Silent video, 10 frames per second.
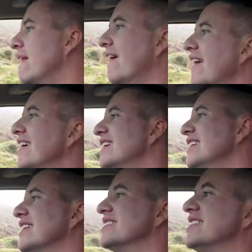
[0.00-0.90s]

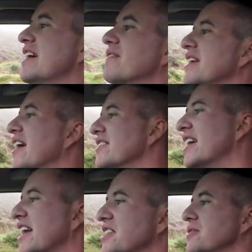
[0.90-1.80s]
It's definitely not
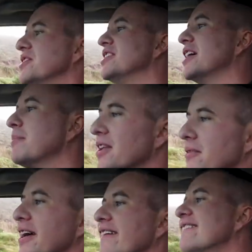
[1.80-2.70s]
the attitude to take, by
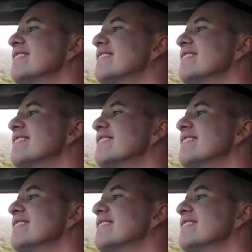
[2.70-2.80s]
the way.